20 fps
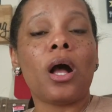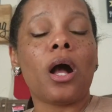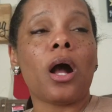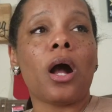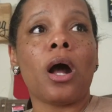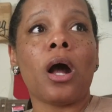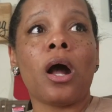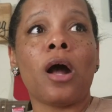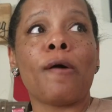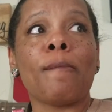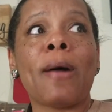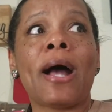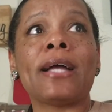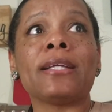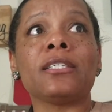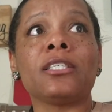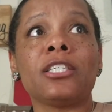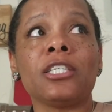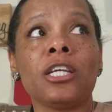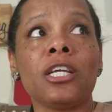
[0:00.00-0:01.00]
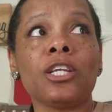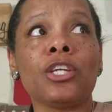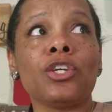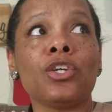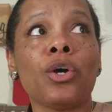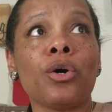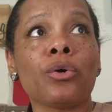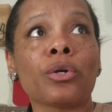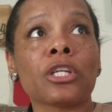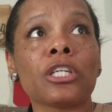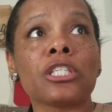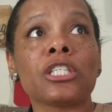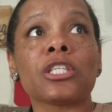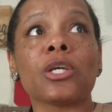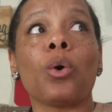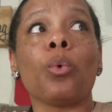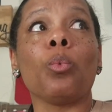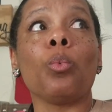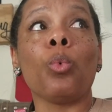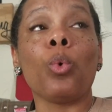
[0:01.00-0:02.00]
I did notice
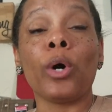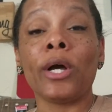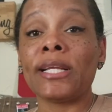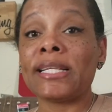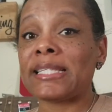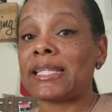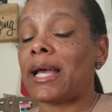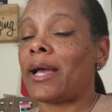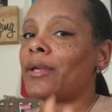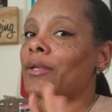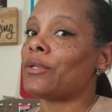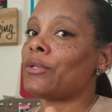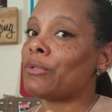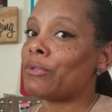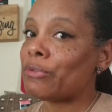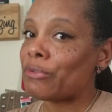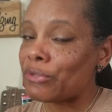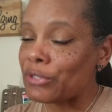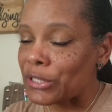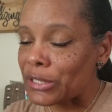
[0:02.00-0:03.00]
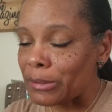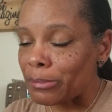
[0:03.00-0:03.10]
once I used